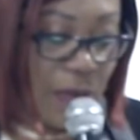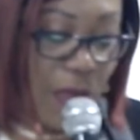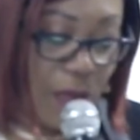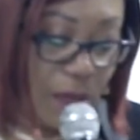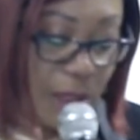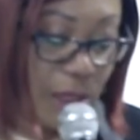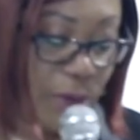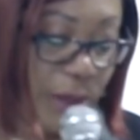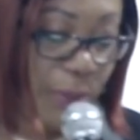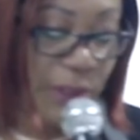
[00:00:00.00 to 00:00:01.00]

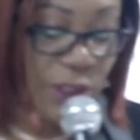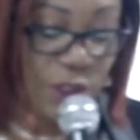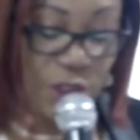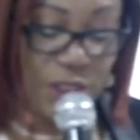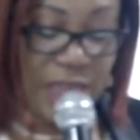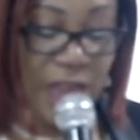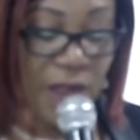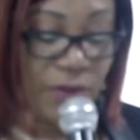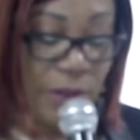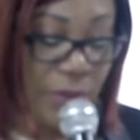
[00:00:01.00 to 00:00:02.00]
Hallelujah. Please just say
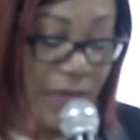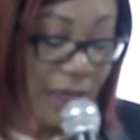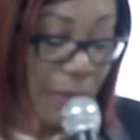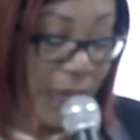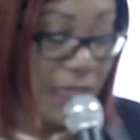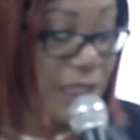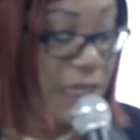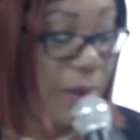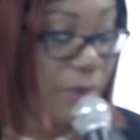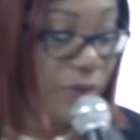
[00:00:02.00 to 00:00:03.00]
after me, in the mighty
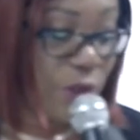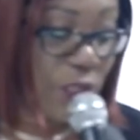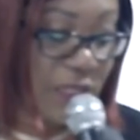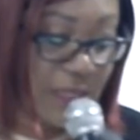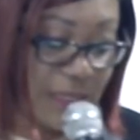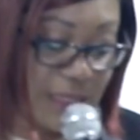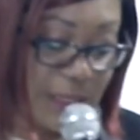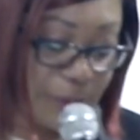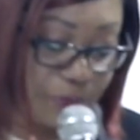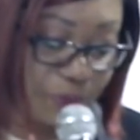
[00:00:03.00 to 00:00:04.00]
name of Jesus,